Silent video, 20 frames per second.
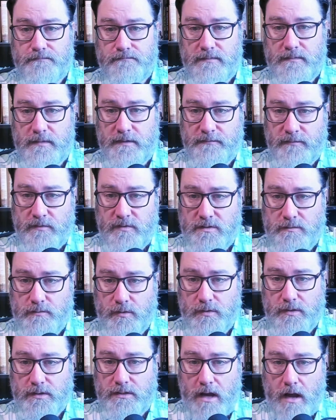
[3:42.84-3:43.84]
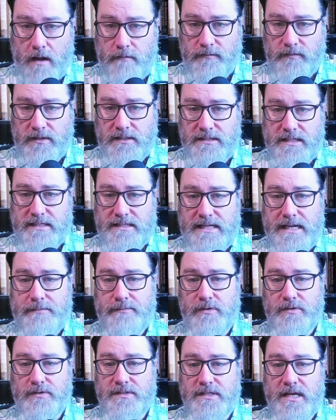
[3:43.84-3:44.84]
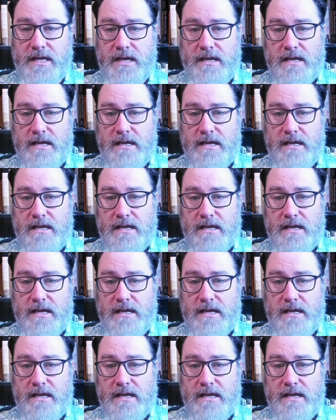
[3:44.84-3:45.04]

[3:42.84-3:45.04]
And furthermore, conflict enables